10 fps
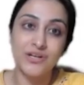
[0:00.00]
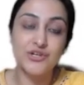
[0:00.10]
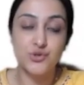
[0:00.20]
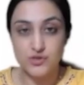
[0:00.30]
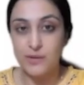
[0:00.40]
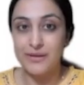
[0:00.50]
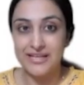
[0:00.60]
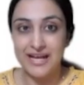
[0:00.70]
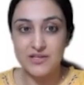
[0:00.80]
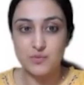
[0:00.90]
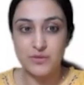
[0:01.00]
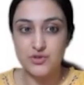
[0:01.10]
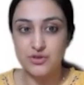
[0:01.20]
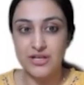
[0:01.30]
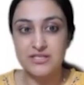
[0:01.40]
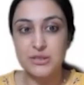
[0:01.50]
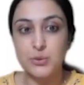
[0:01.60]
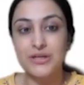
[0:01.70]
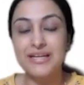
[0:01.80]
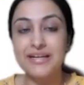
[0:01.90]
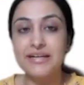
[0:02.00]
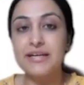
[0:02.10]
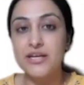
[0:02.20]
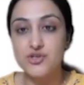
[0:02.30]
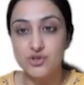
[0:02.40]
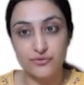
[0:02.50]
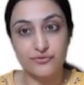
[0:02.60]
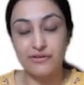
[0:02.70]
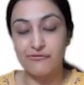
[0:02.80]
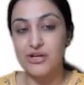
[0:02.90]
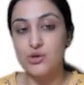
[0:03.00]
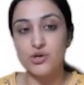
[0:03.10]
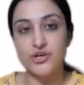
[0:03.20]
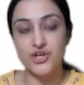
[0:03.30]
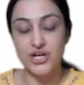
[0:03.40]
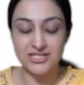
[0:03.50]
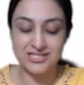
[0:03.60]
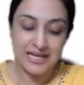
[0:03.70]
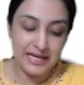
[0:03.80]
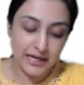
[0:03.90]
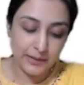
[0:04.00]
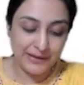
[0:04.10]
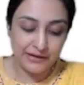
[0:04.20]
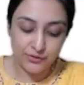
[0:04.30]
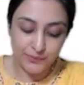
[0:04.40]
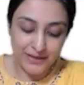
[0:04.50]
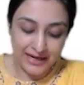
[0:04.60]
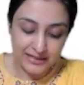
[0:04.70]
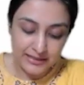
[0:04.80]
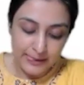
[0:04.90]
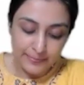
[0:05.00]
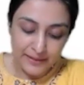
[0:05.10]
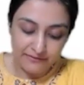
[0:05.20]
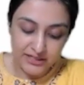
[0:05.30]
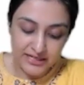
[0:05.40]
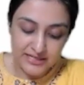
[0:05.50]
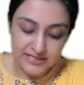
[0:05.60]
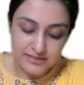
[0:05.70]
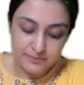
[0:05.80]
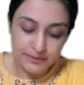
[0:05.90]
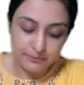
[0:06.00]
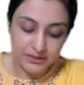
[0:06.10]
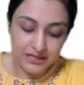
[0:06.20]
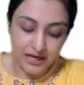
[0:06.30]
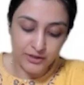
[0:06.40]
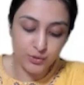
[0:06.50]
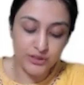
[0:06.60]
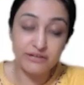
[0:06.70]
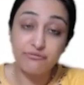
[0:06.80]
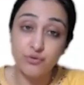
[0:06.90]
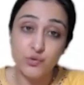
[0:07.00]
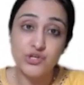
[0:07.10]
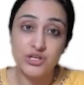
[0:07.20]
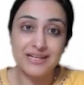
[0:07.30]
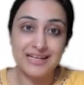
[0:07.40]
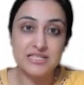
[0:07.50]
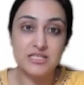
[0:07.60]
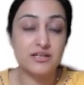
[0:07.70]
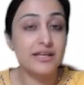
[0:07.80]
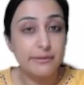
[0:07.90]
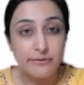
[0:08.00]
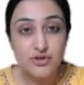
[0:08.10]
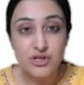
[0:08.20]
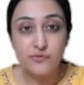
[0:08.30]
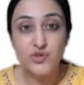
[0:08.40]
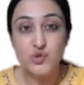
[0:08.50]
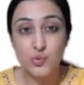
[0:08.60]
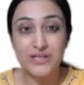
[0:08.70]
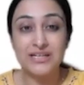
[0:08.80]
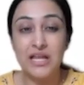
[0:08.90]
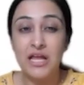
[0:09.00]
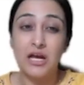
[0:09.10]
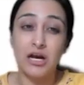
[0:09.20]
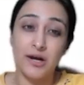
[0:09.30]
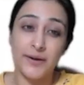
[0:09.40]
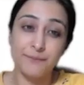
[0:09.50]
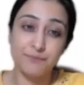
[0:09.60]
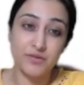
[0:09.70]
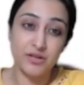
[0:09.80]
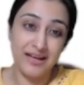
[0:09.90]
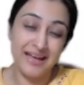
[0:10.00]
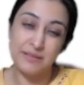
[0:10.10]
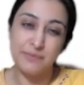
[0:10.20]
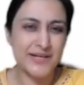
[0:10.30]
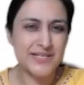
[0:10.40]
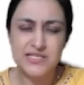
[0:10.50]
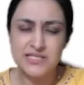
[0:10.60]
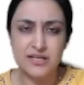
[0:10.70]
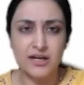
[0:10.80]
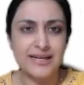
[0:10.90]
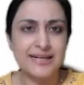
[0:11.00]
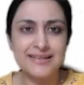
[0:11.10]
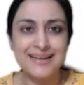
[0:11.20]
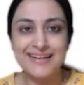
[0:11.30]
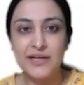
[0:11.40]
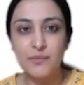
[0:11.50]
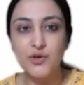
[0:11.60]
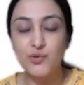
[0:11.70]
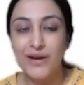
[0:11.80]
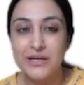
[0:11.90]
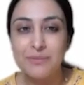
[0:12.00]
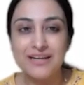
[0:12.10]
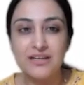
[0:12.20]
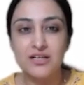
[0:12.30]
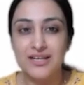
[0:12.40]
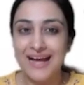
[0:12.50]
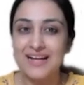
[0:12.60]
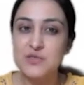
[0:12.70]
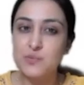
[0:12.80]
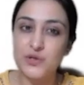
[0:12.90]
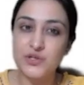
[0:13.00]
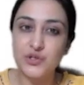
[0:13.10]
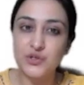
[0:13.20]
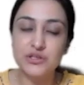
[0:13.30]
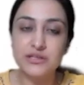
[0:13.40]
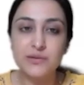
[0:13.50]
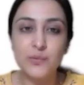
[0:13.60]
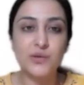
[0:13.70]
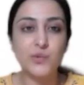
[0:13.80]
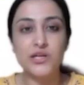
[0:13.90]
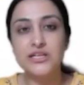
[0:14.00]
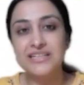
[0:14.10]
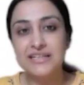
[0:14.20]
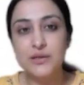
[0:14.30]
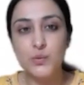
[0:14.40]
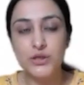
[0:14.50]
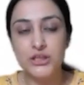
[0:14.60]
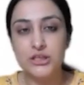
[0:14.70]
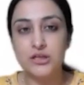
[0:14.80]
show some enhancement. So that's the only indication of giving contrast. Apart from that, nowadays people are doing diffusion tensor imaging, which will help us get an idea about white matter tracts, particularly when we are dealing with